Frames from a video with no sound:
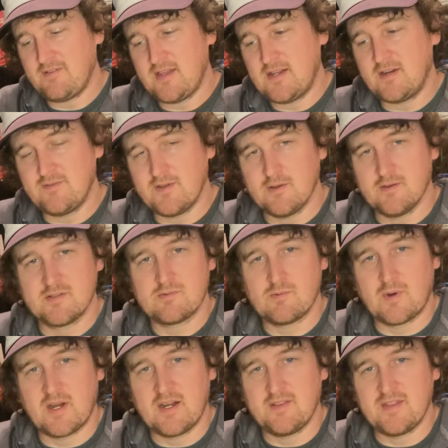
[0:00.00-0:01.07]
interviews
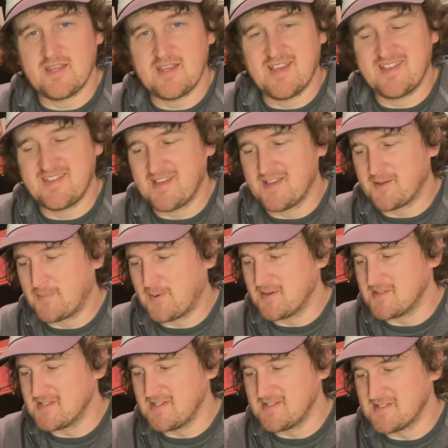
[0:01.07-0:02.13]
where the other
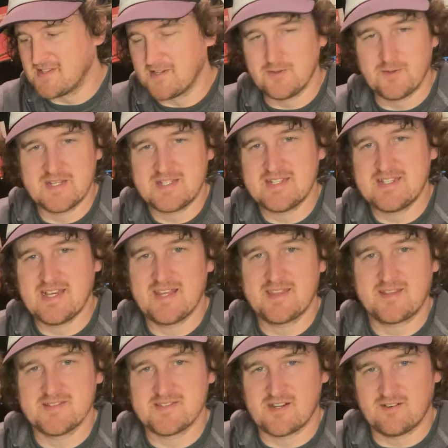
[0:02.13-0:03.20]
person isn't annoyed to death
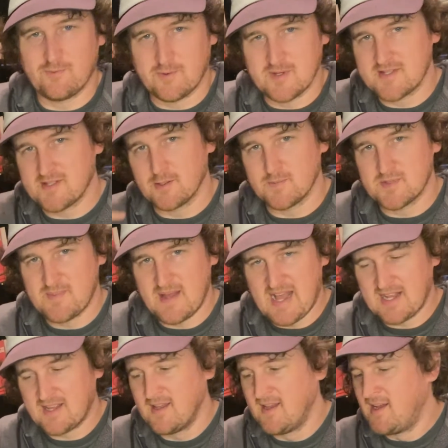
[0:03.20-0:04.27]
because their voice loops
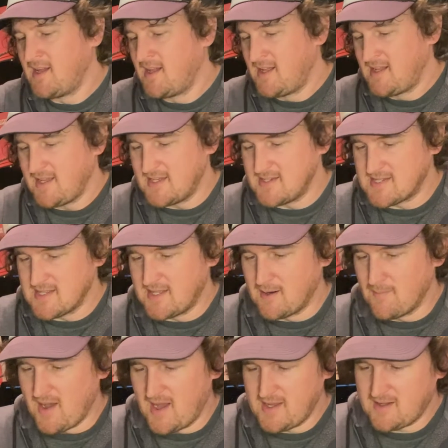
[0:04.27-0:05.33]
back into their
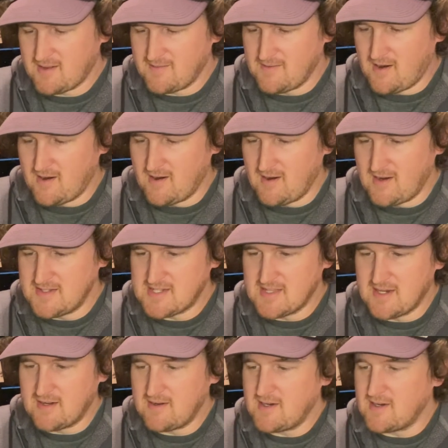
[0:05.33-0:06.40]
mic or into
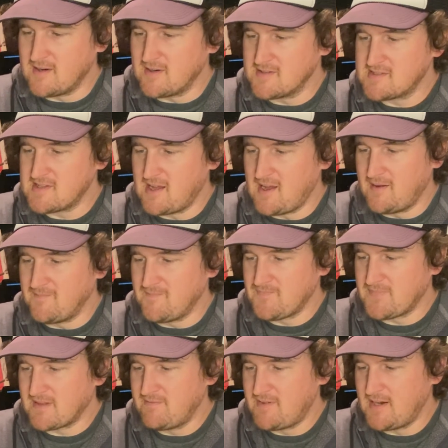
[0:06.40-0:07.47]
their ears.
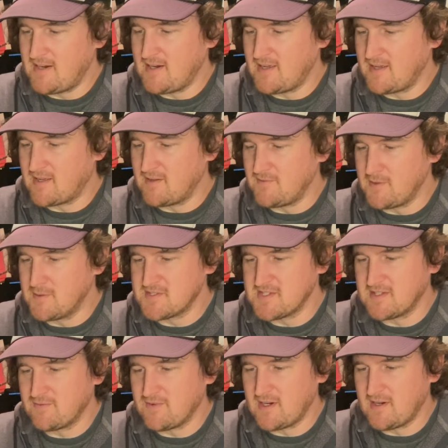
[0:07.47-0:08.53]
Very
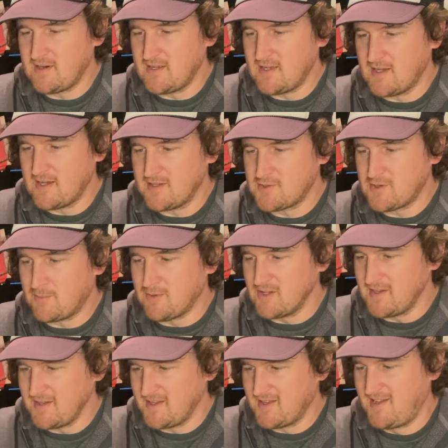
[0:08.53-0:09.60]
confusing, very
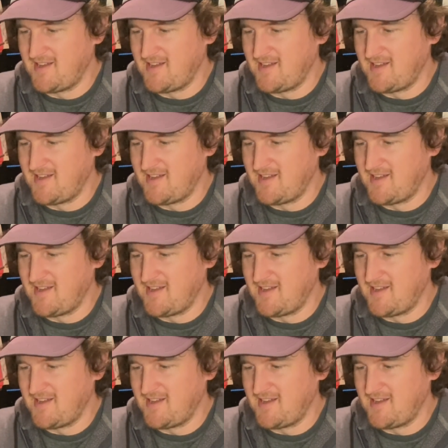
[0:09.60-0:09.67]
troubling